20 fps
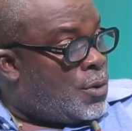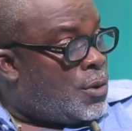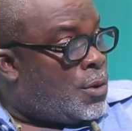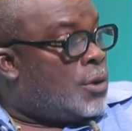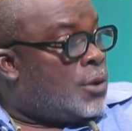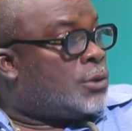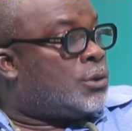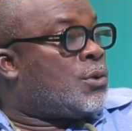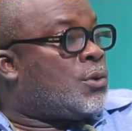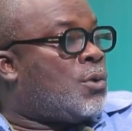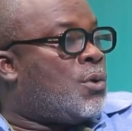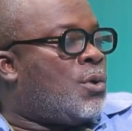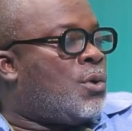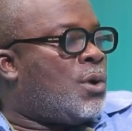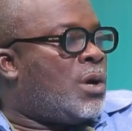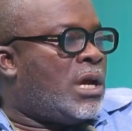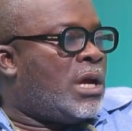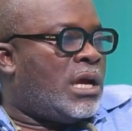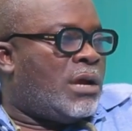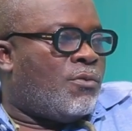
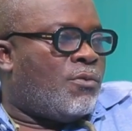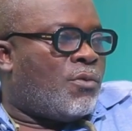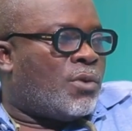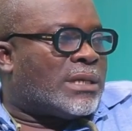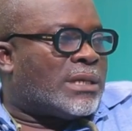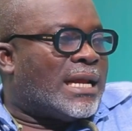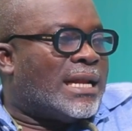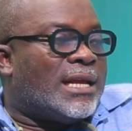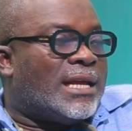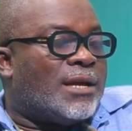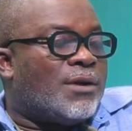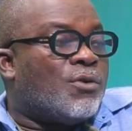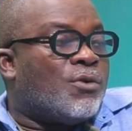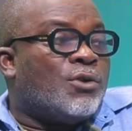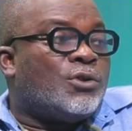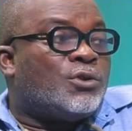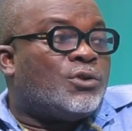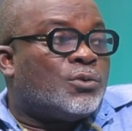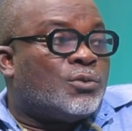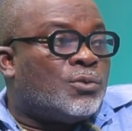So what are they
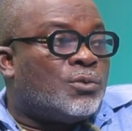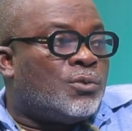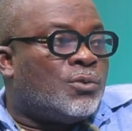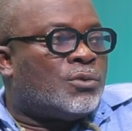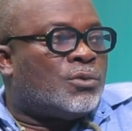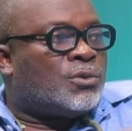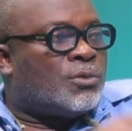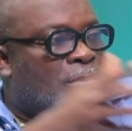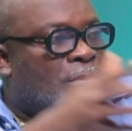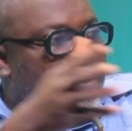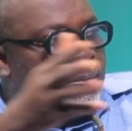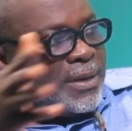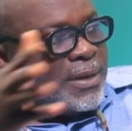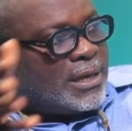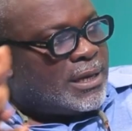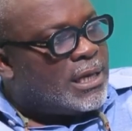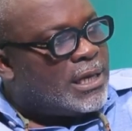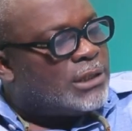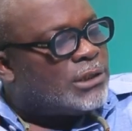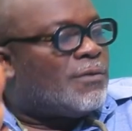going to look? So
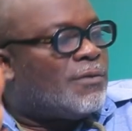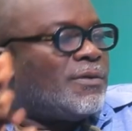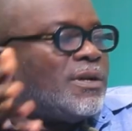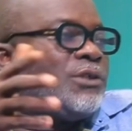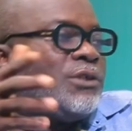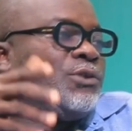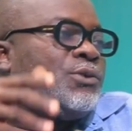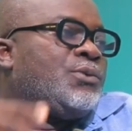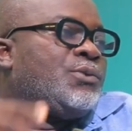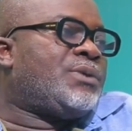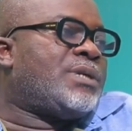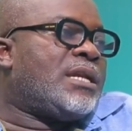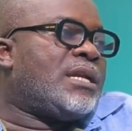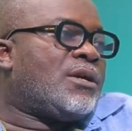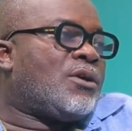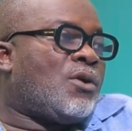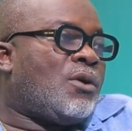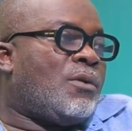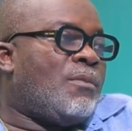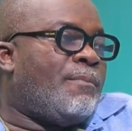maybe instead of the
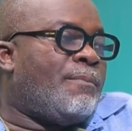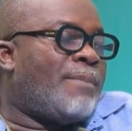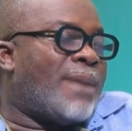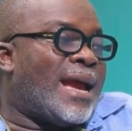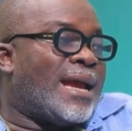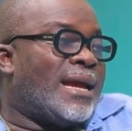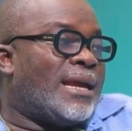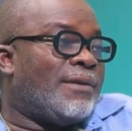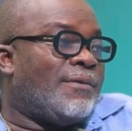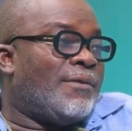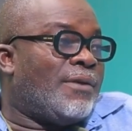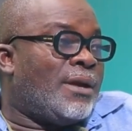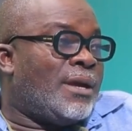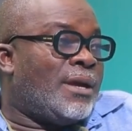children buying